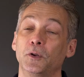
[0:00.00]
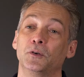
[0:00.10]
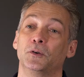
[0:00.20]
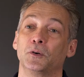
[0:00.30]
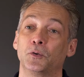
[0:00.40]
a
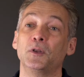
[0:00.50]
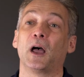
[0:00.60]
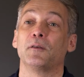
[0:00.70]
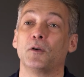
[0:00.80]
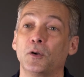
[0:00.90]

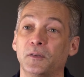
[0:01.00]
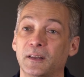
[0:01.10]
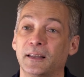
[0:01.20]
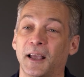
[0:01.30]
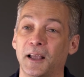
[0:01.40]
co-driver mode
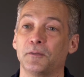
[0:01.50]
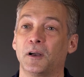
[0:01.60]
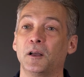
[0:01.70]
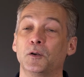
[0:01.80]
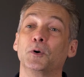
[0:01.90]
that will be
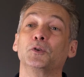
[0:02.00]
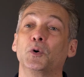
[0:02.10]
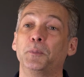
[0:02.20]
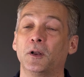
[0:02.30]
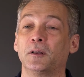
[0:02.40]
added a
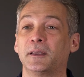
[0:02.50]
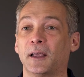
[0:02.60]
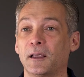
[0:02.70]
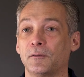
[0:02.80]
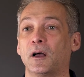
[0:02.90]
few months
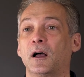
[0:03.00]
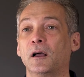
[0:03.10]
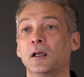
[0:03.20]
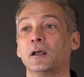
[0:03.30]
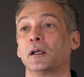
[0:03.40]
after the game
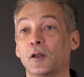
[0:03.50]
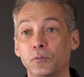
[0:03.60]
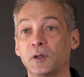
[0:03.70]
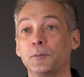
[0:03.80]
releases.